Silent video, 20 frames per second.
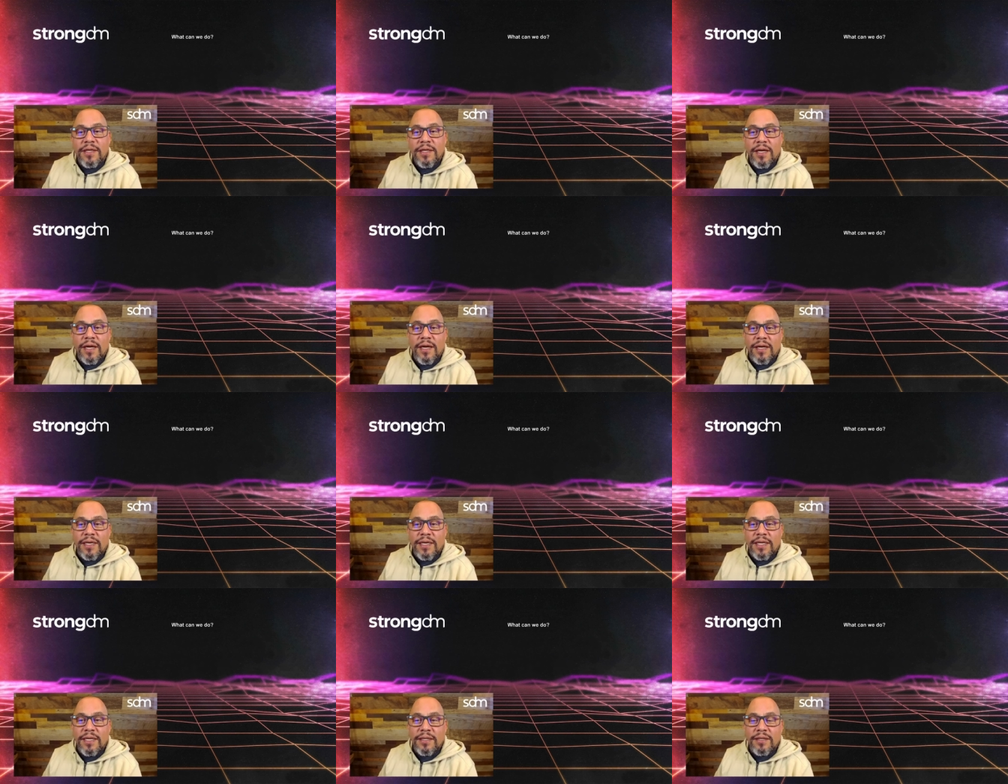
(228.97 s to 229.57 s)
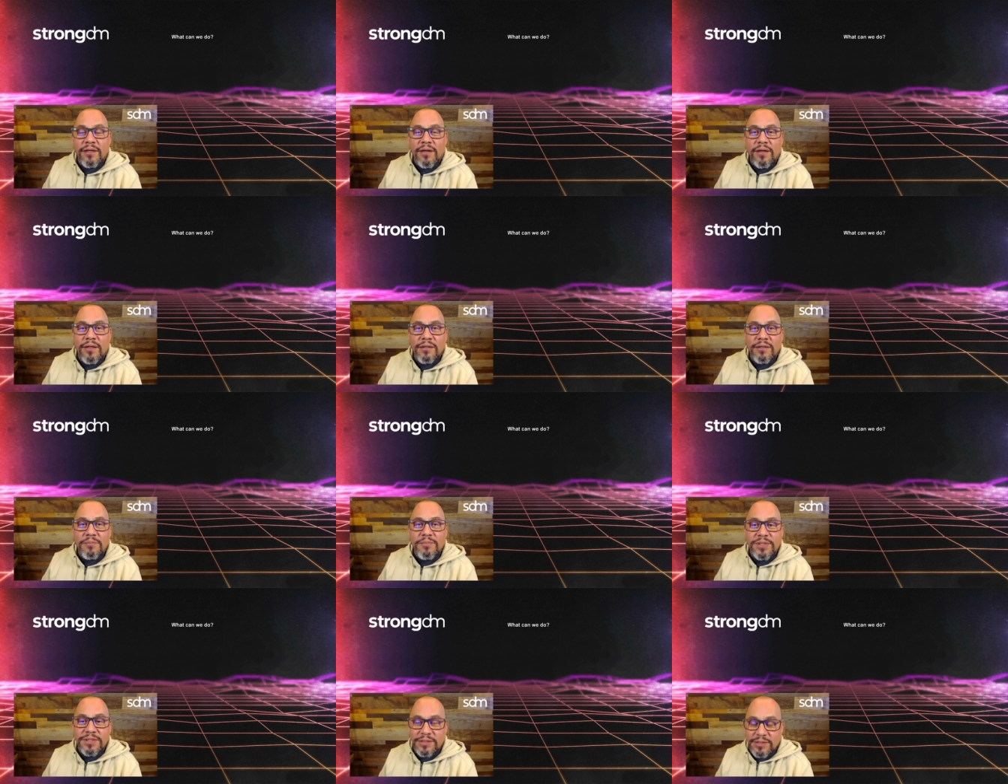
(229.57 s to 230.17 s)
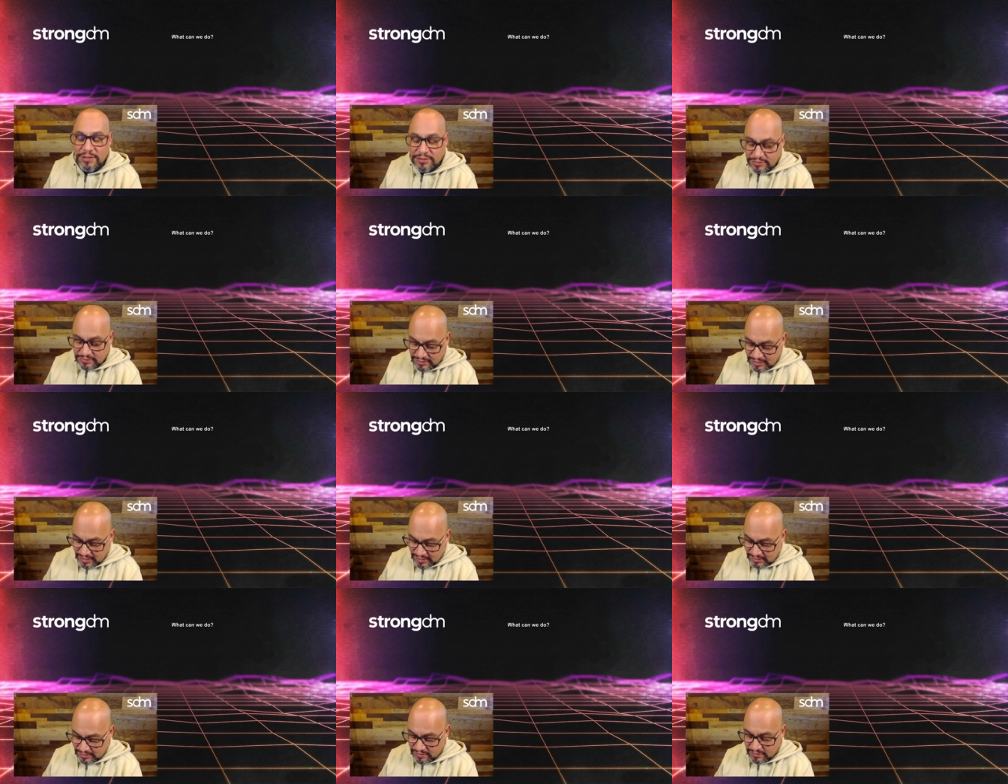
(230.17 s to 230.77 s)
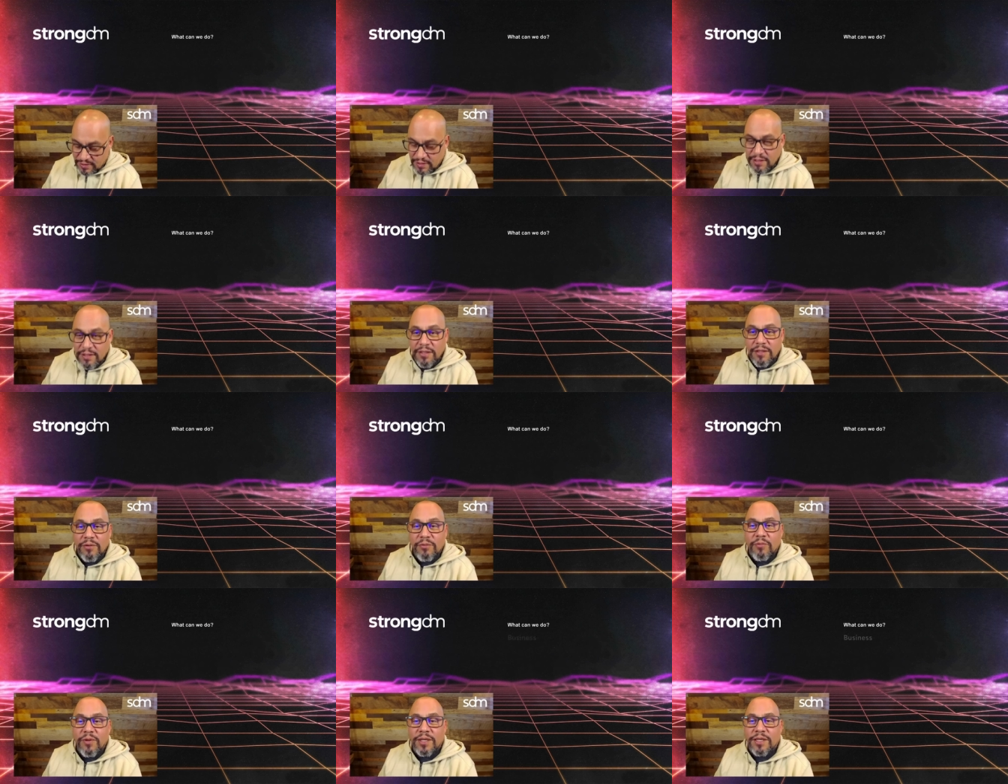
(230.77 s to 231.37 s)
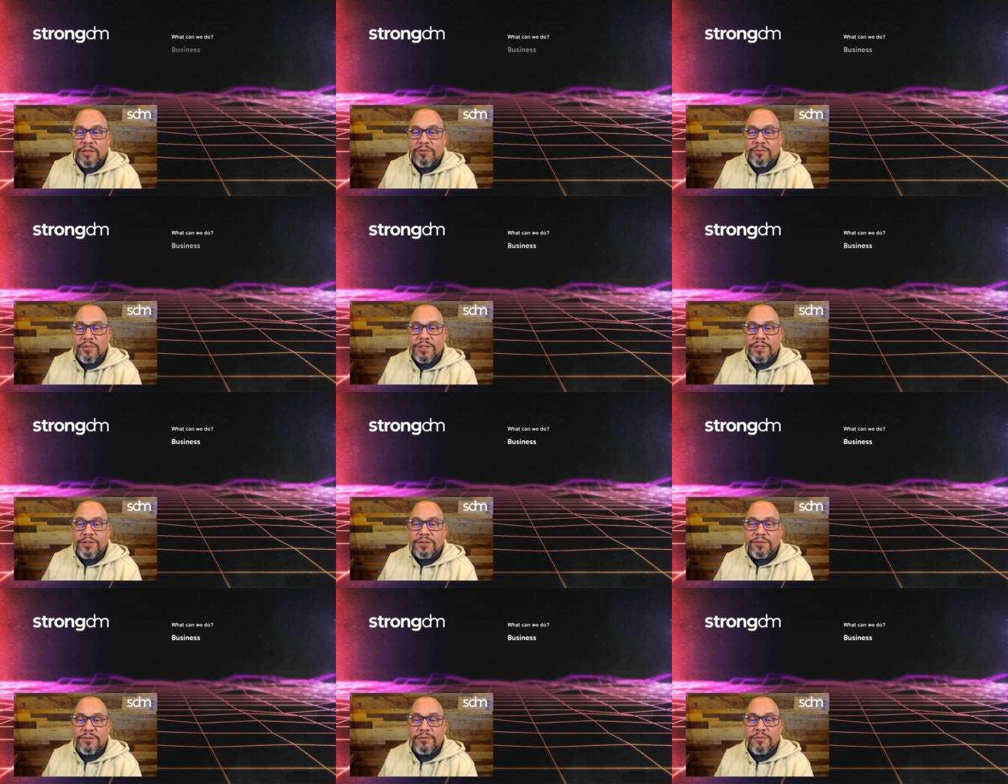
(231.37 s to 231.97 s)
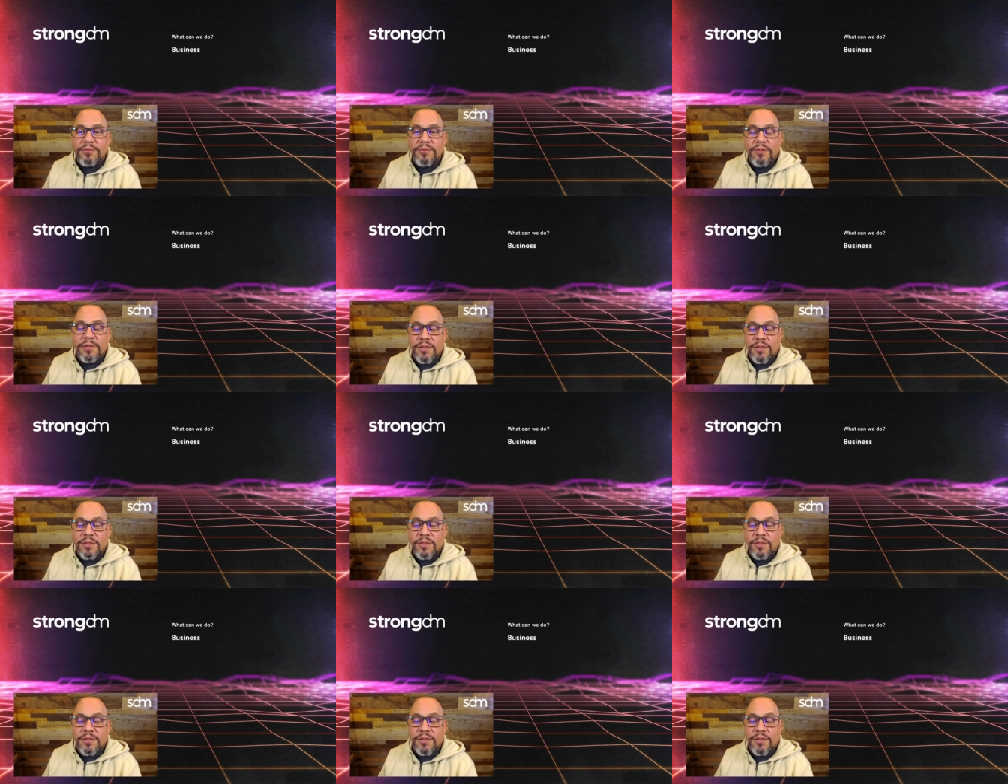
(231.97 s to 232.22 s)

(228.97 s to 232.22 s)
Uh, and on the business side, what can we do?